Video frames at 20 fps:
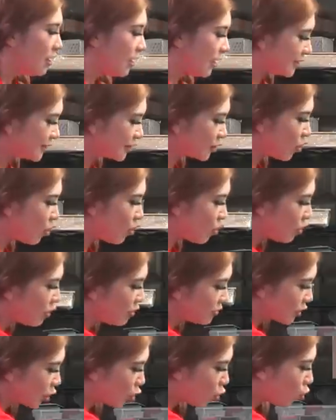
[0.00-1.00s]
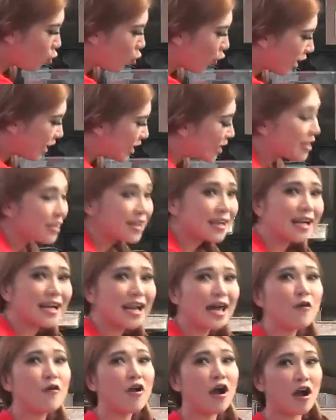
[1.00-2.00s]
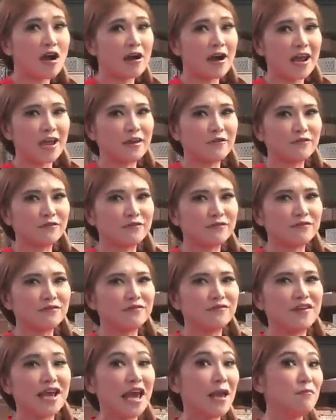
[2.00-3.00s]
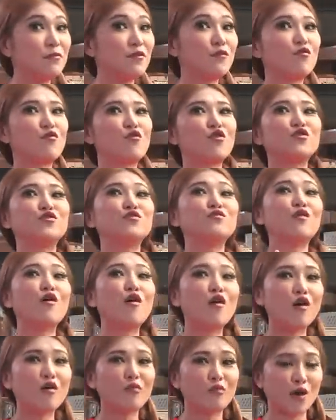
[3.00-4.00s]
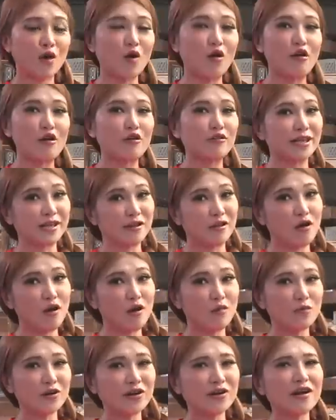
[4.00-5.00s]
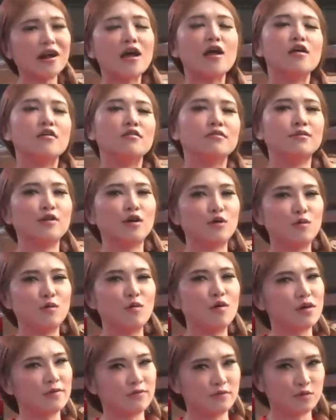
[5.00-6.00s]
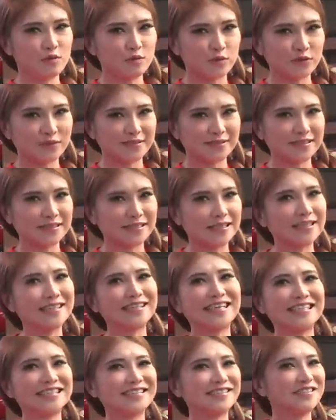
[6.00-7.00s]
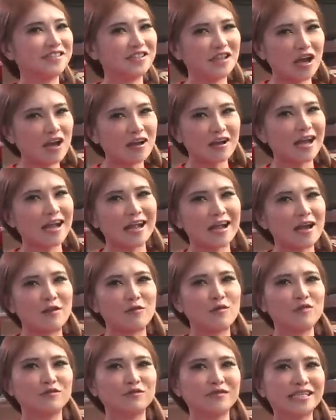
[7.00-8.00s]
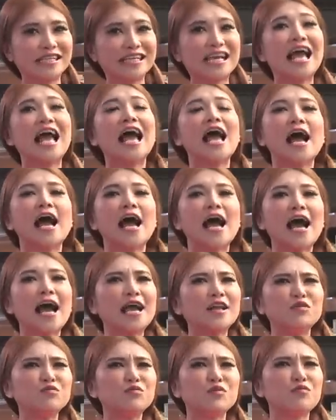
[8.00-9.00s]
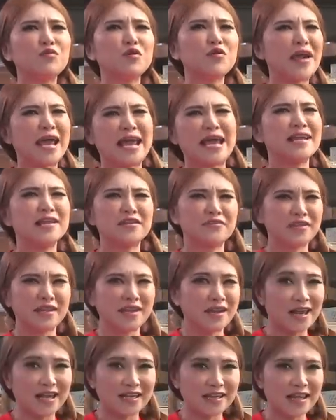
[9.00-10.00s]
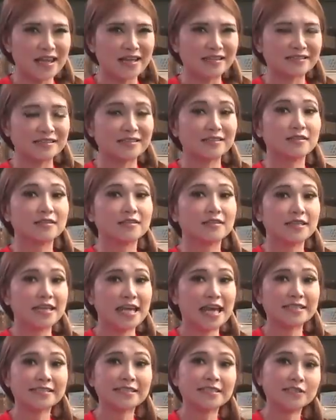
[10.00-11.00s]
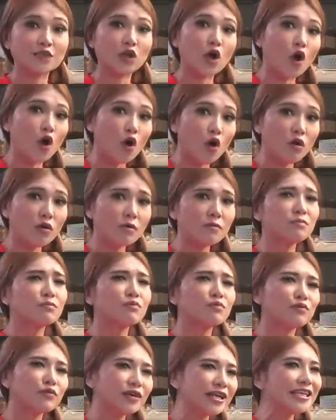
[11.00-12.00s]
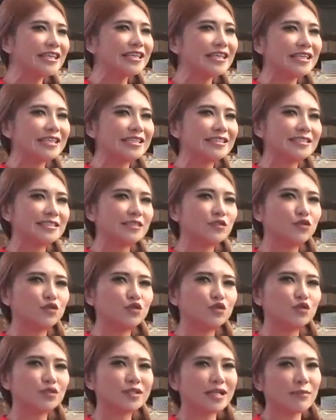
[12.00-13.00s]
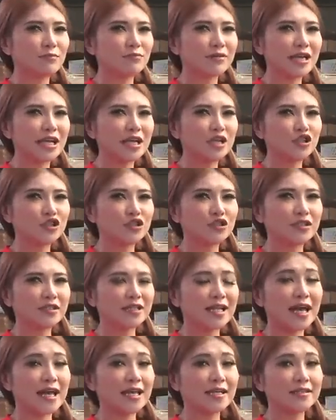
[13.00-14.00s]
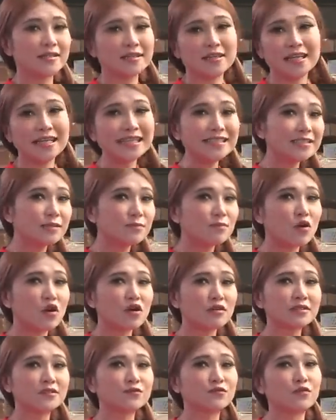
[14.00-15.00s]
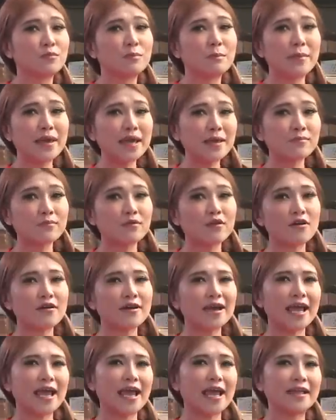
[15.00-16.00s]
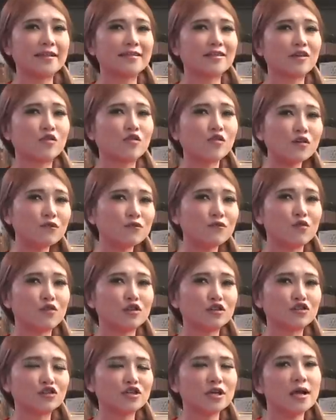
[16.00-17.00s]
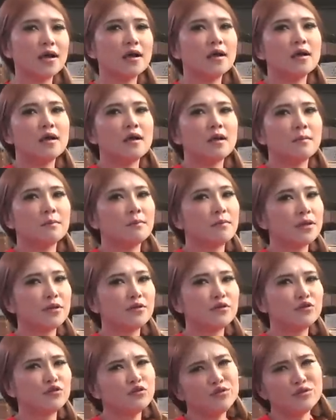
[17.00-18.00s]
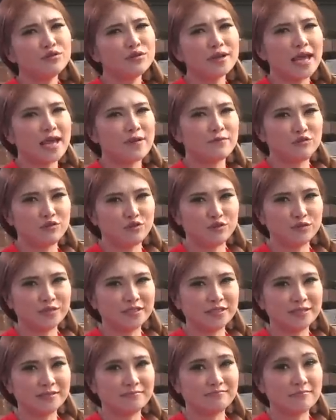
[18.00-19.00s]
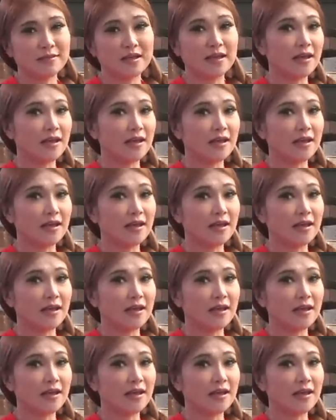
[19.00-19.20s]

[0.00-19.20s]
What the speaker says: It's called the Gweike Cloud RF. And before you all recoil in horror, no, of course, it's not cloud only. I don't review anything like that. It has its own pretty easy to use application like the laser box from Mayblock and the Glowforge. But you don't have to use it.